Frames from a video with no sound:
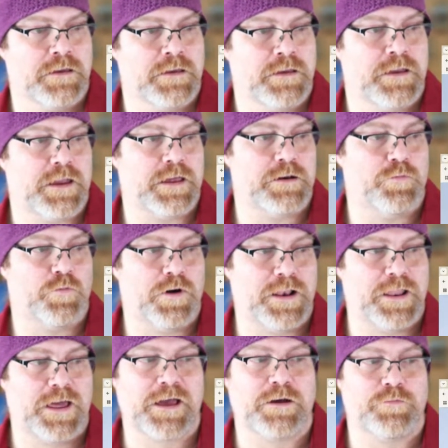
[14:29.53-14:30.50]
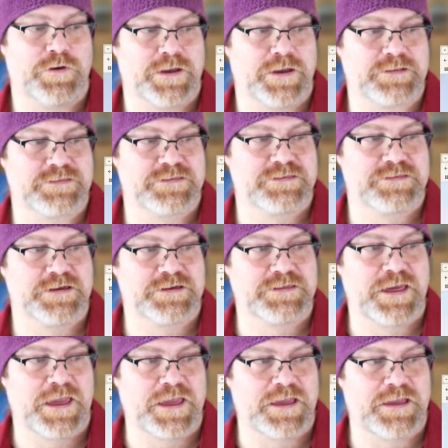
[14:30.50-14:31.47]
And voila, we got
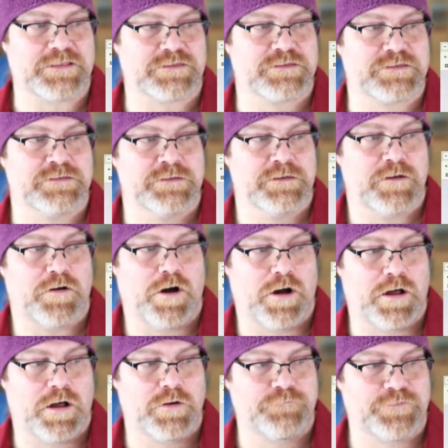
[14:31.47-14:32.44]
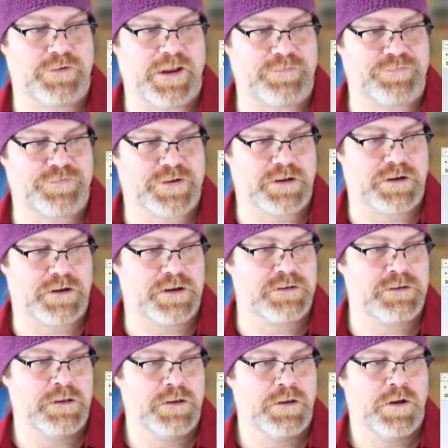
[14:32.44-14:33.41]
6 hits, all for
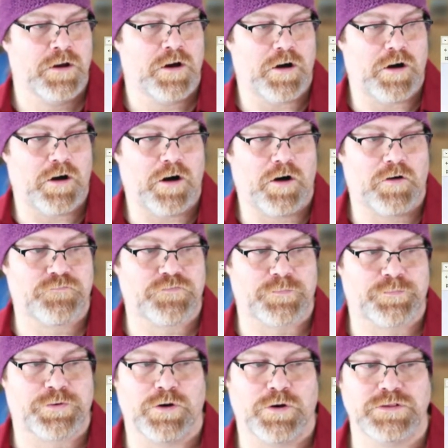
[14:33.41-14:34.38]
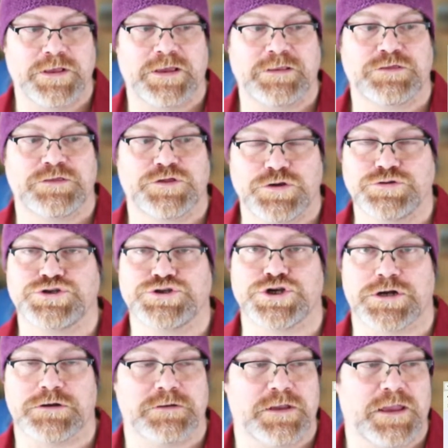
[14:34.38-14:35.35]
Ethicon, all for Proline
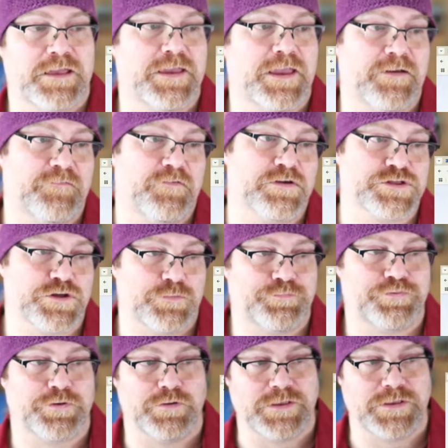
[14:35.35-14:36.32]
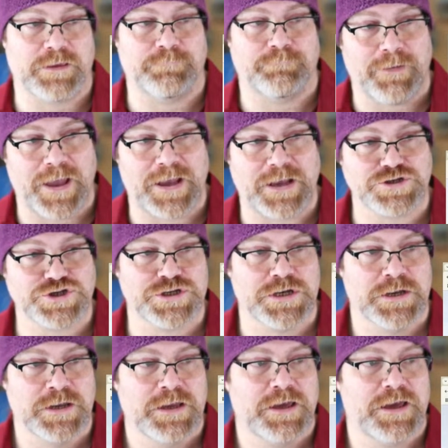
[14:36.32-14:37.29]
Suture. And they have also Proline Mesh
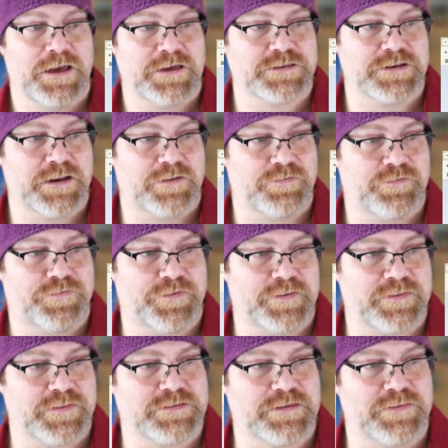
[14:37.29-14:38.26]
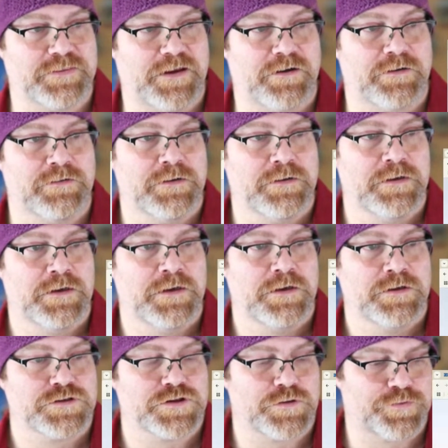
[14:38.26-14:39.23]
is another thing that's in there.
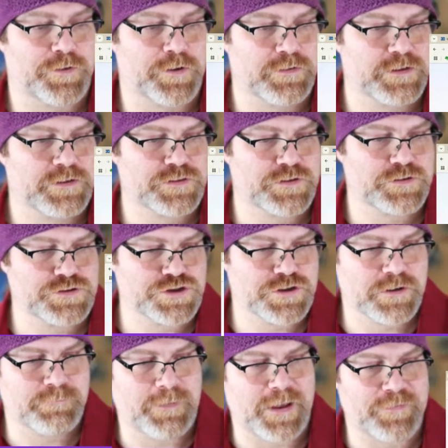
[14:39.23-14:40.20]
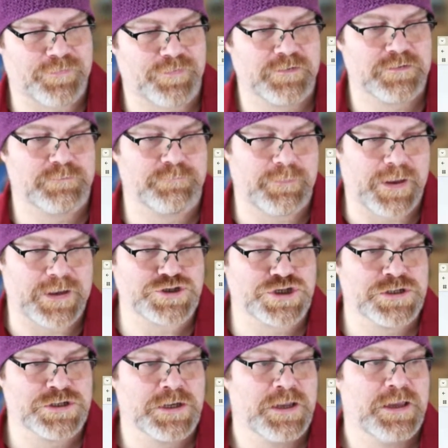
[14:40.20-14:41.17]
So Proline Suture and
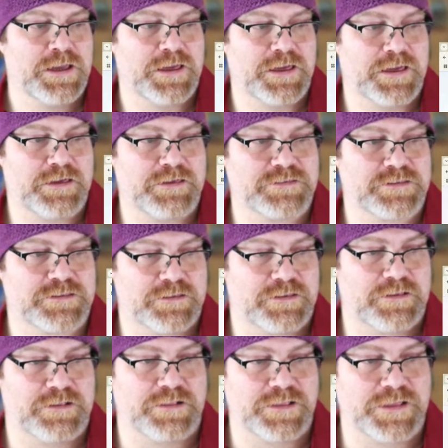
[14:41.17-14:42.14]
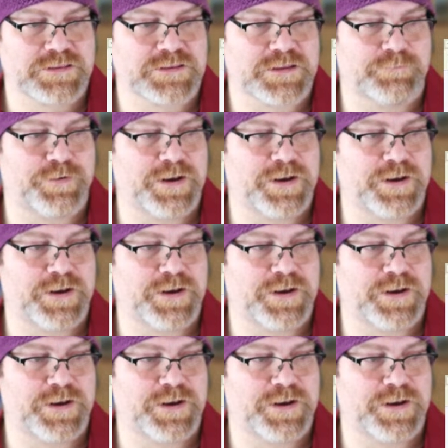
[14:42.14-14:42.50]
Mesh is listed.